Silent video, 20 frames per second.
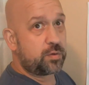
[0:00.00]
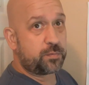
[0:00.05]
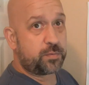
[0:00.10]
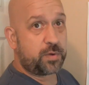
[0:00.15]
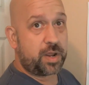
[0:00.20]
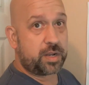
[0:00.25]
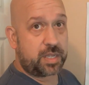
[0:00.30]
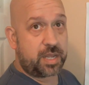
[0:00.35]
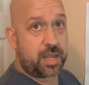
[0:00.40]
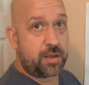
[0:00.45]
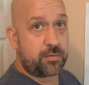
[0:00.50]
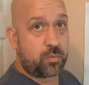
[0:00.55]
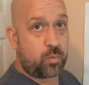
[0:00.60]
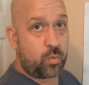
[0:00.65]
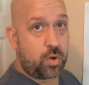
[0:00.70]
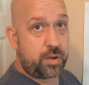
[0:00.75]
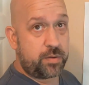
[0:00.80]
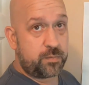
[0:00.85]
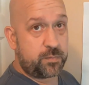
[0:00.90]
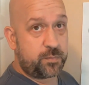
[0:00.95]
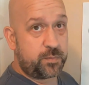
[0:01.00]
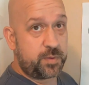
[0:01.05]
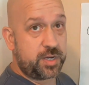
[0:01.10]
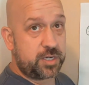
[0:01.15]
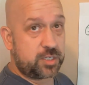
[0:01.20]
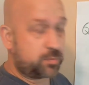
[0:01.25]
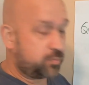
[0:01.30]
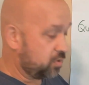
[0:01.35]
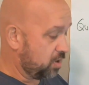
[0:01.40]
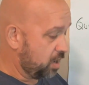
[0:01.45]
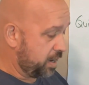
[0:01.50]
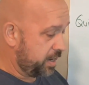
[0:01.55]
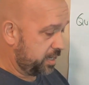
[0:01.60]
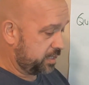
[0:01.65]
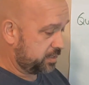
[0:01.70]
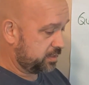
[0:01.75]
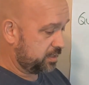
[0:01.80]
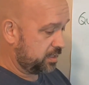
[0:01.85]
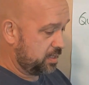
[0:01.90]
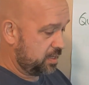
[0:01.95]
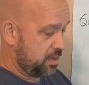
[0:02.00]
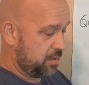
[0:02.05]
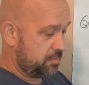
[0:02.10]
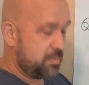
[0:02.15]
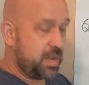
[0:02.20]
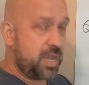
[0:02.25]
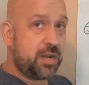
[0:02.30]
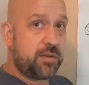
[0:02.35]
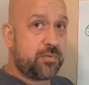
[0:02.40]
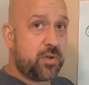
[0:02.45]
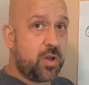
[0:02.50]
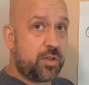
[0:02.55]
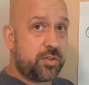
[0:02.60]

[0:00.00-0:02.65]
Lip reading: you finally have one finished product made of